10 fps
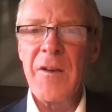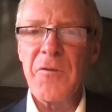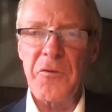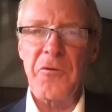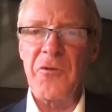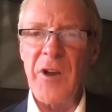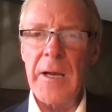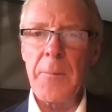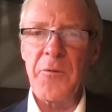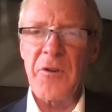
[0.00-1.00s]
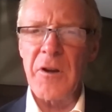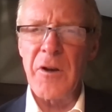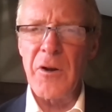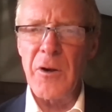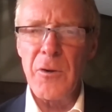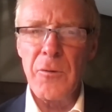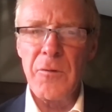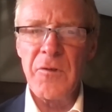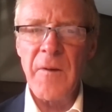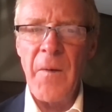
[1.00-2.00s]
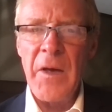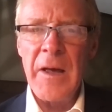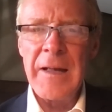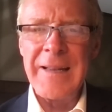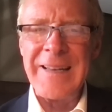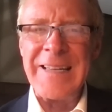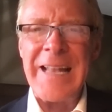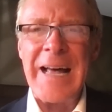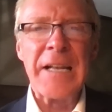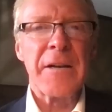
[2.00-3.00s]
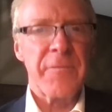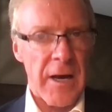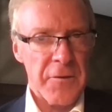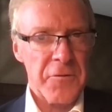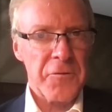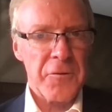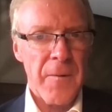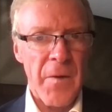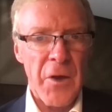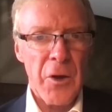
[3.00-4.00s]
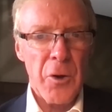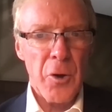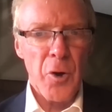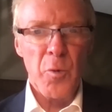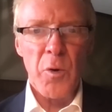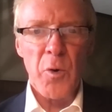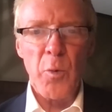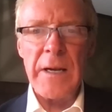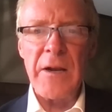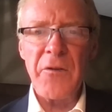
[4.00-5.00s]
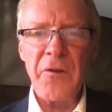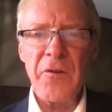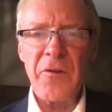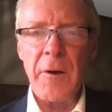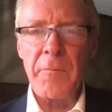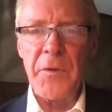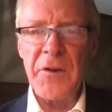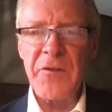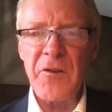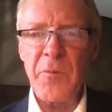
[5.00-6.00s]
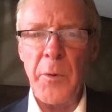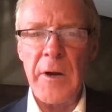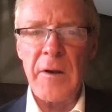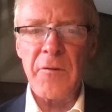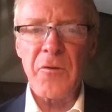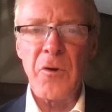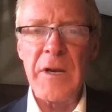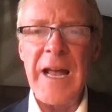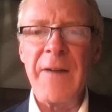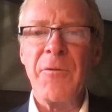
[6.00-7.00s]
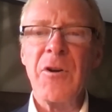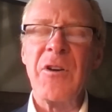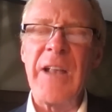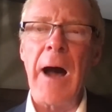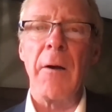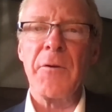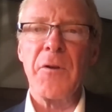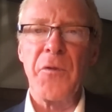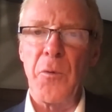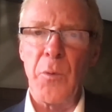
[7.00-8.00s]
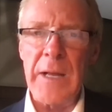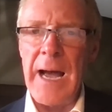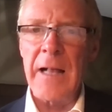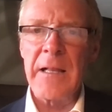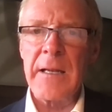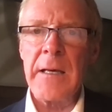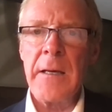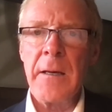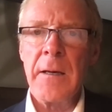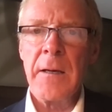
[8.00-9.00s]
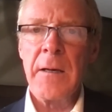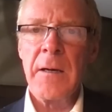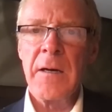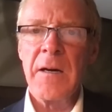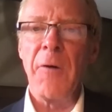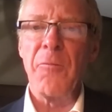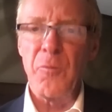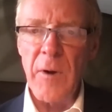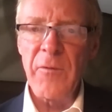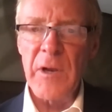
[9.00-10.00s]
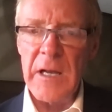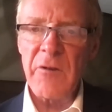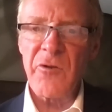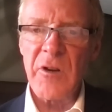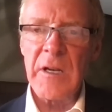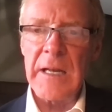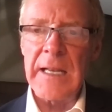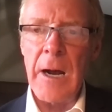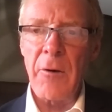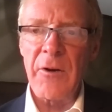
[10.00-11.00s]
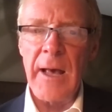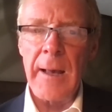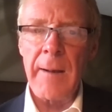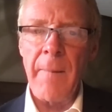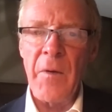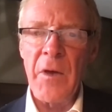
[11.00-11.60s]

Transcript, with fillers: Sister Jacobson concludes None of us who were witnesses of this experience could ever doubt the reality of revelation in our day.